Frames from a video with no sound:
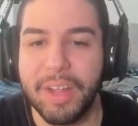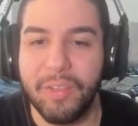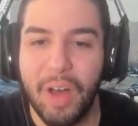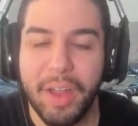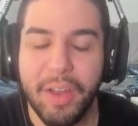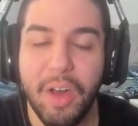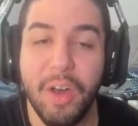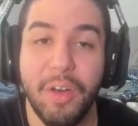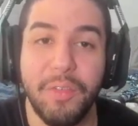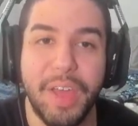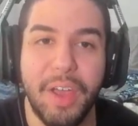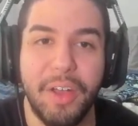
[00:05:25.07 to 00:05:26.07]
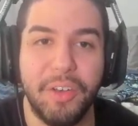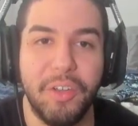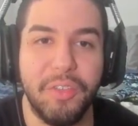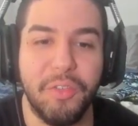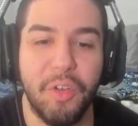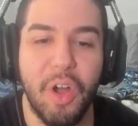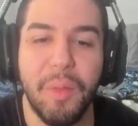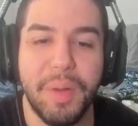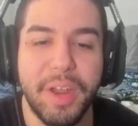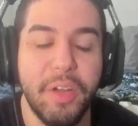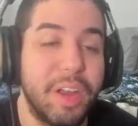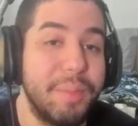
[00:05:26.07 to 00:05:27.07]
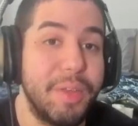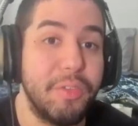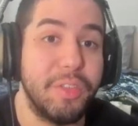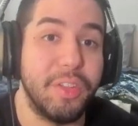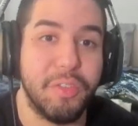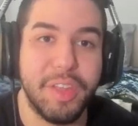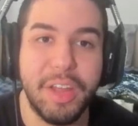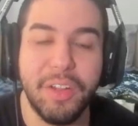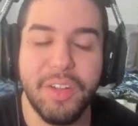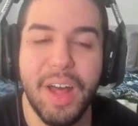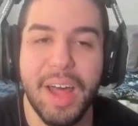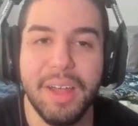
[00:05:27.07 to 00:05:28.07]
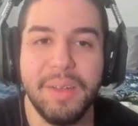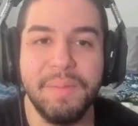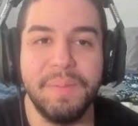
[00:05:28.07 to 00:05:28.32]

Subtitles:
a lot of characters for Harmony are going to be using their skill a lot,